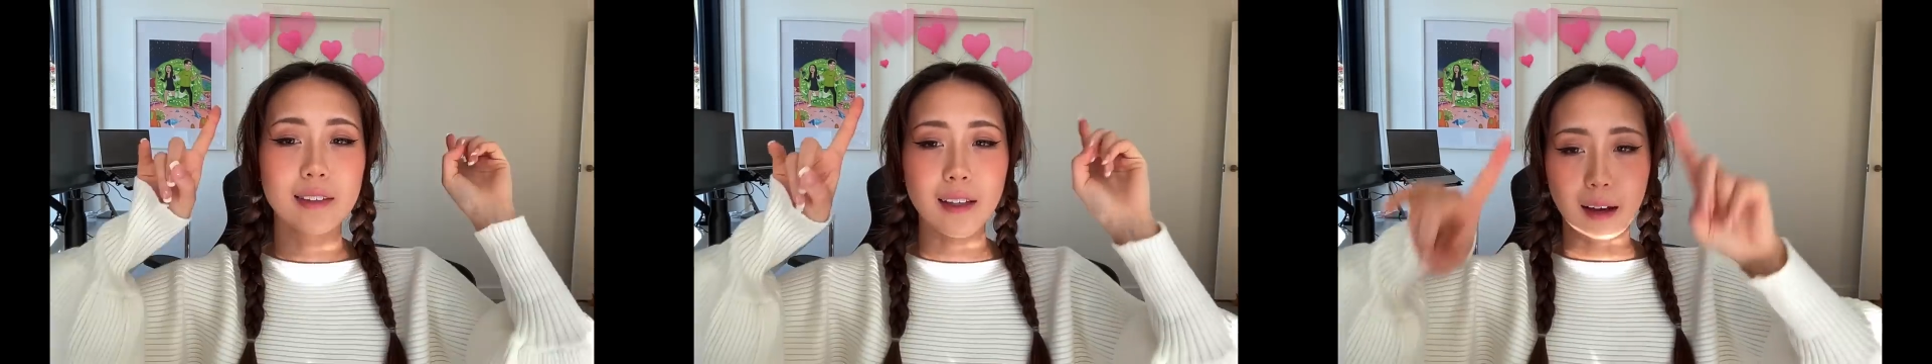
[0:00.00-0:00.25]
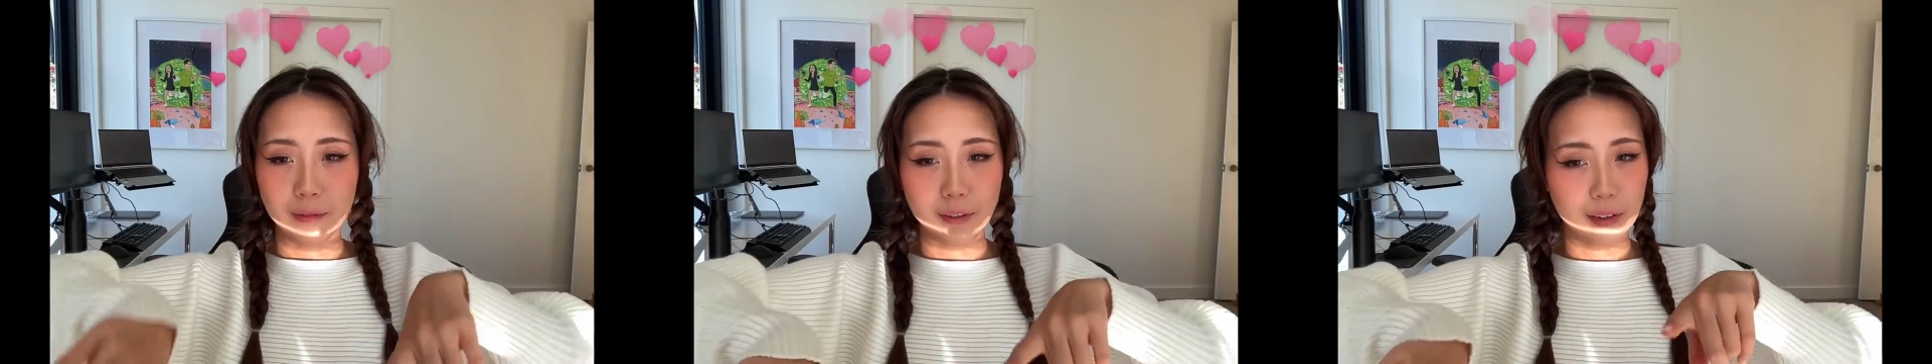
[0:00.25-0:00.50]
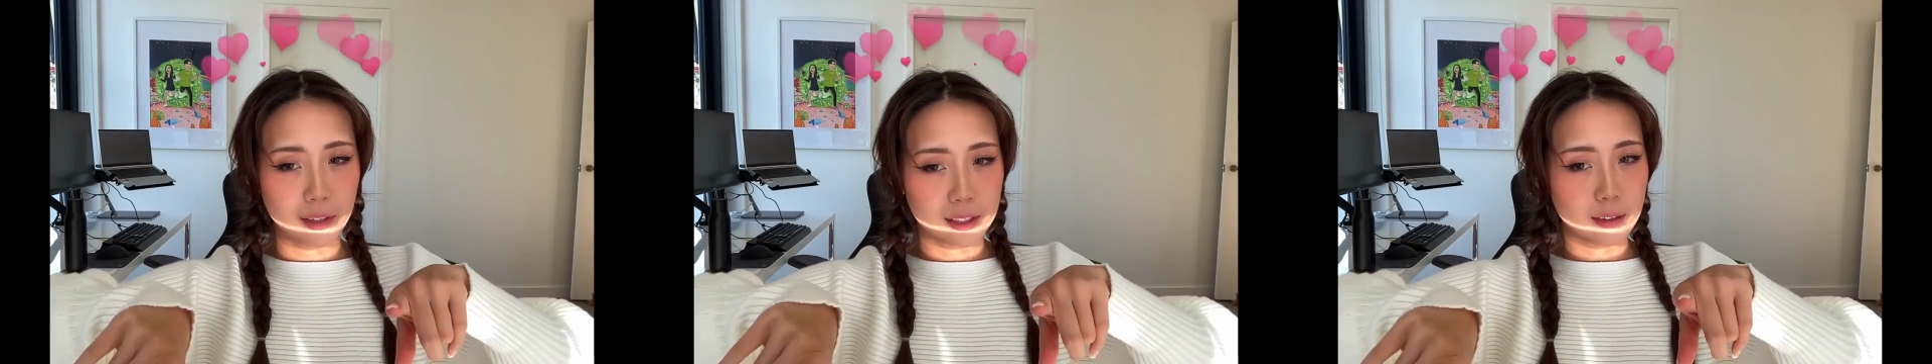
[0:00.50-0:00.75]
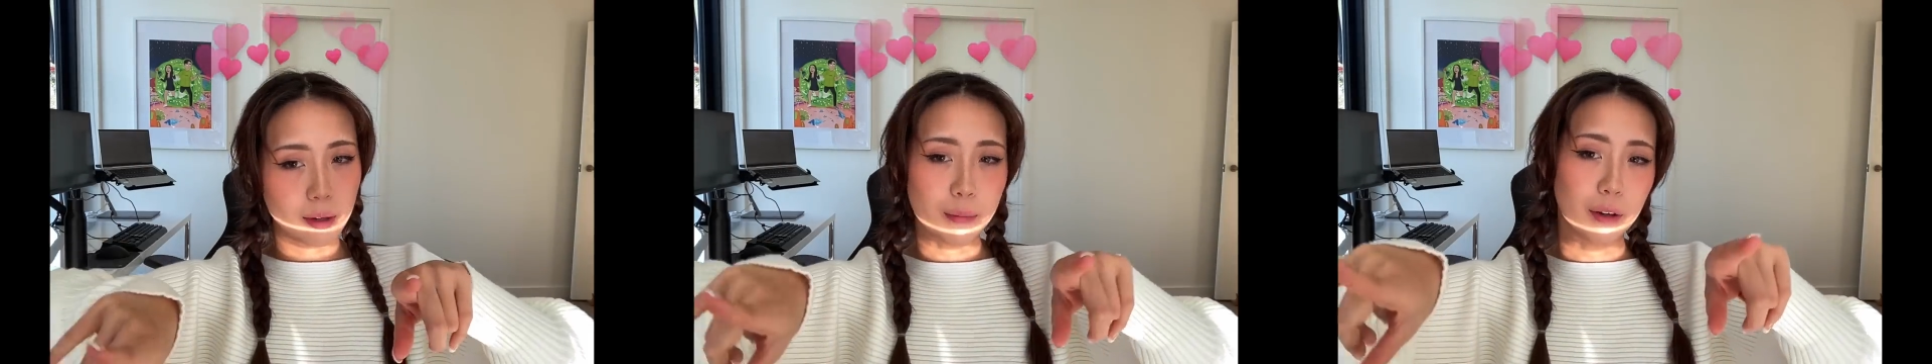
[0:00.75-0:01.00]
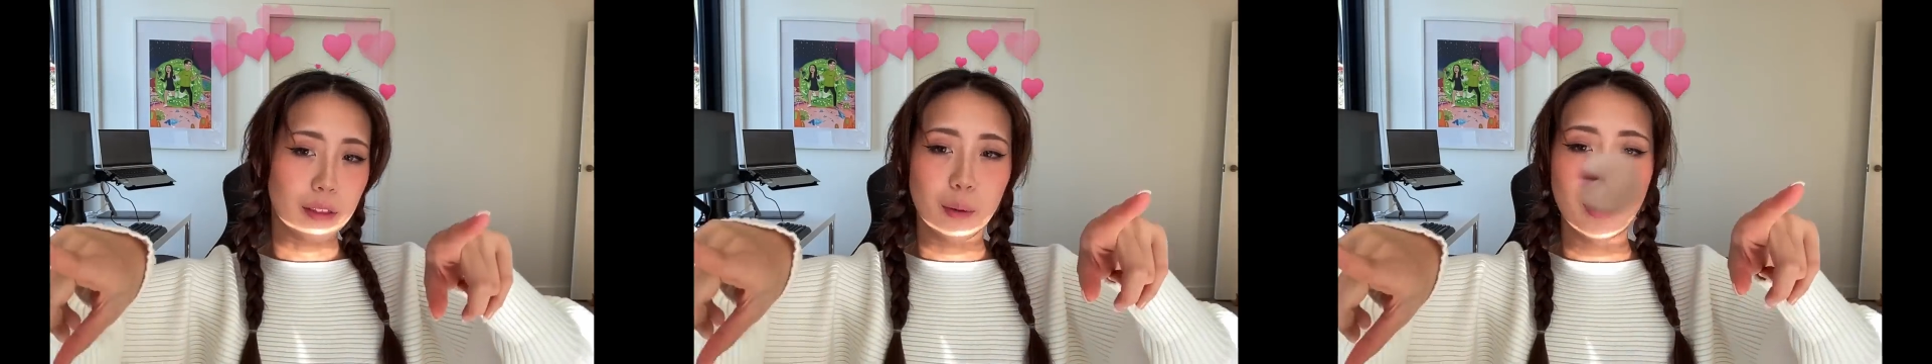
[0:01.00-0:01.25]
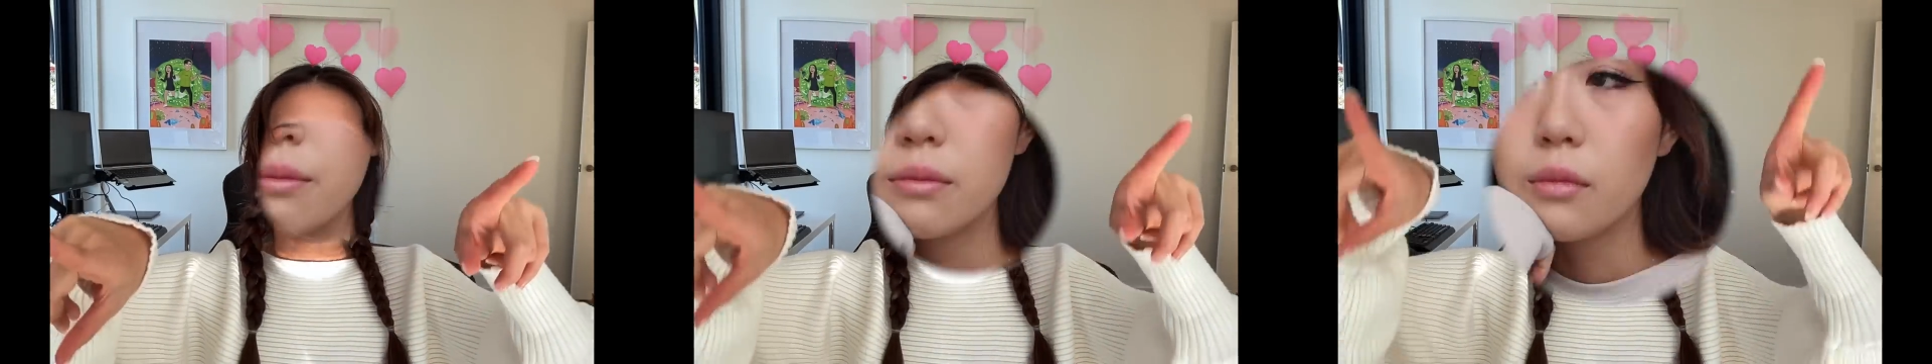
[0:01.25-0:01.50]
time for the rest of my birthday
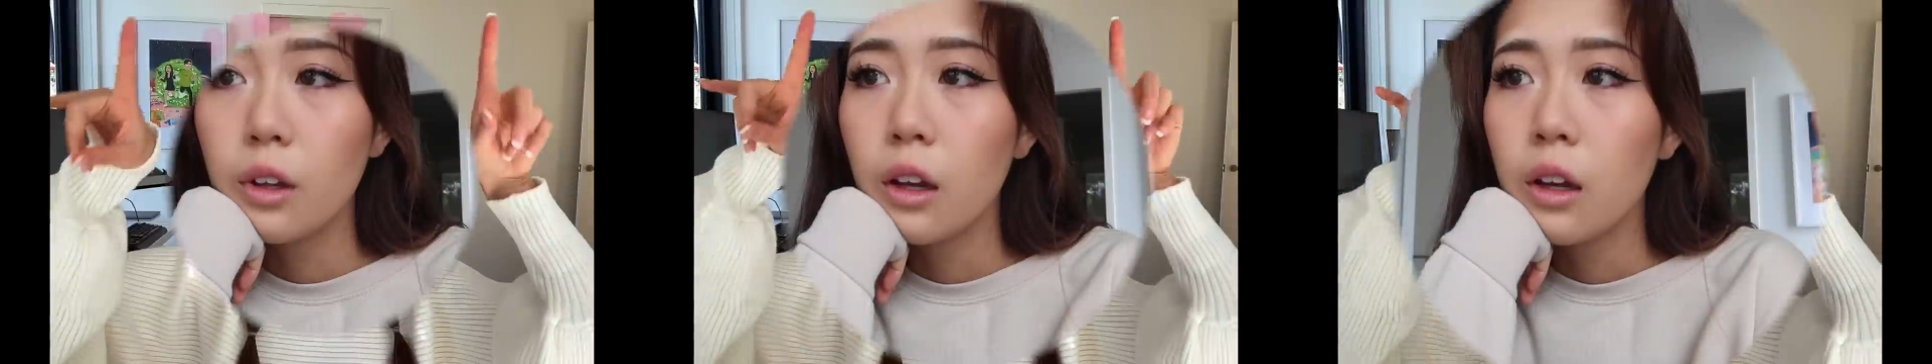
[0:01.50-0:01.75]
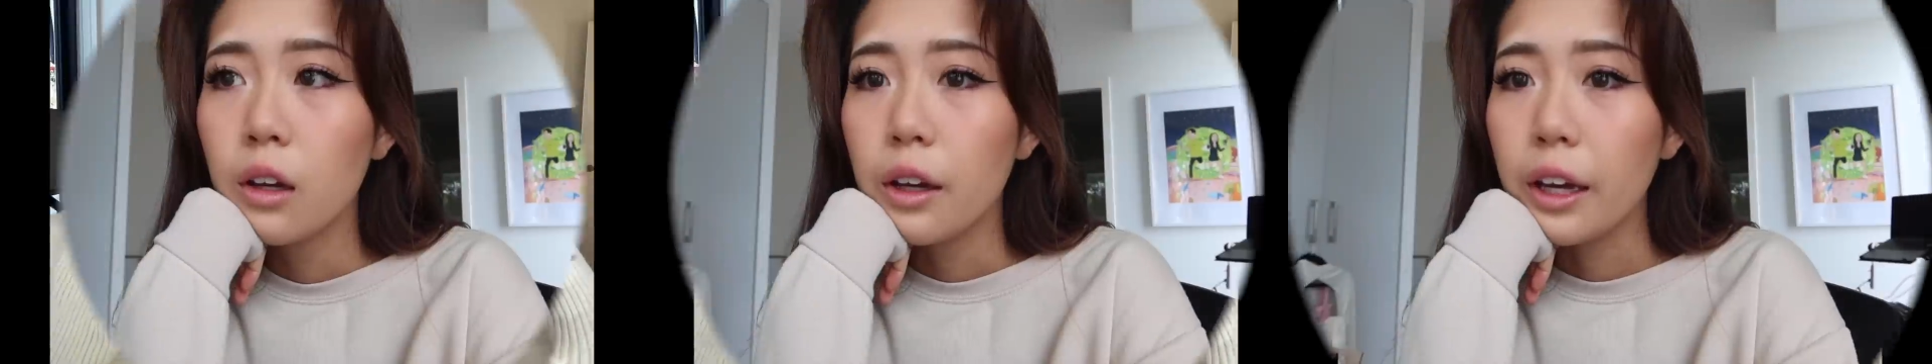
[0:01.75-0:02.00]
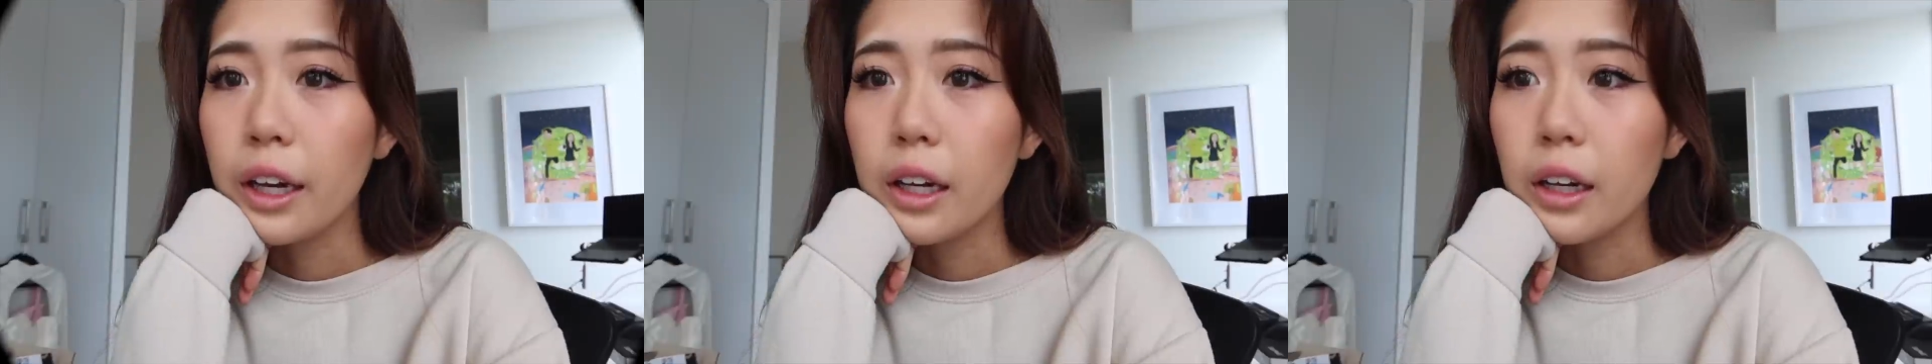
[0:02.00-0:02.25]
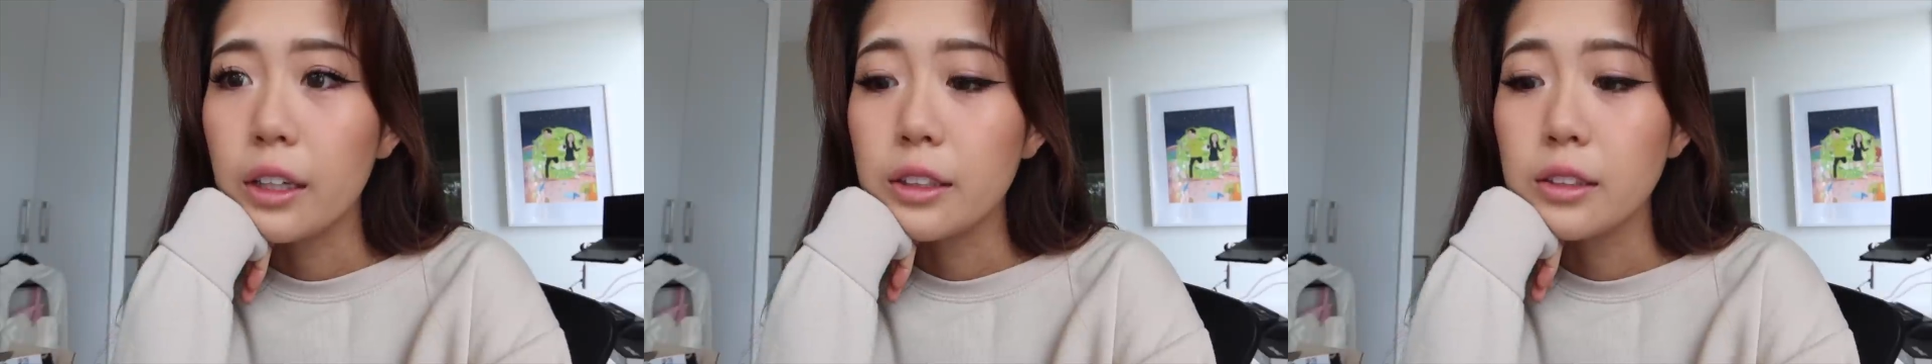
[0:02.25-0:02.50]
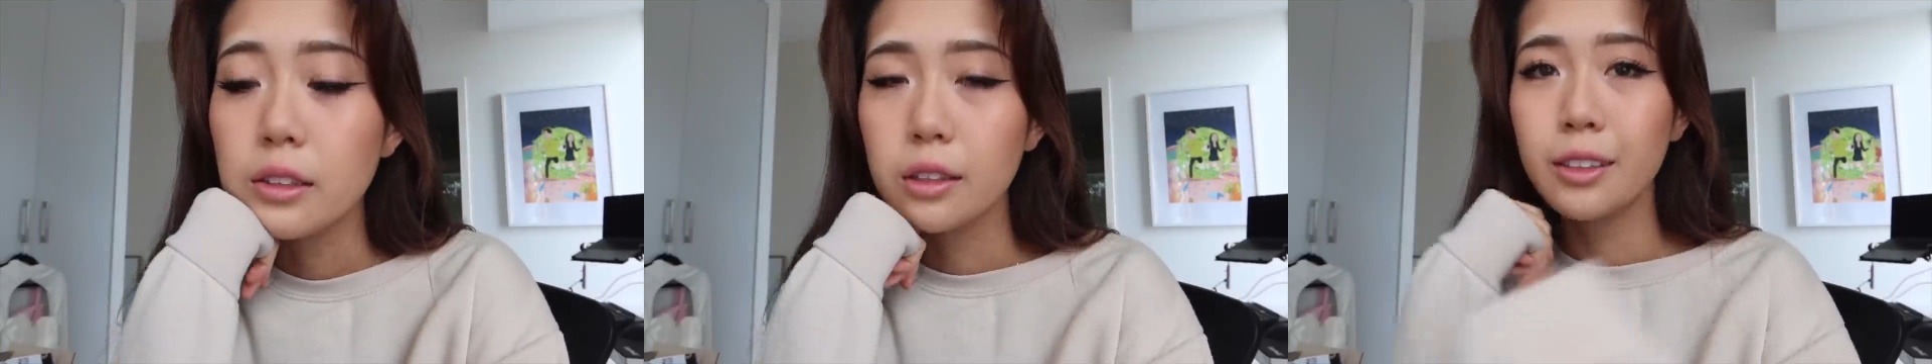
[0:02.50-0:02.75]
week. Hey guys,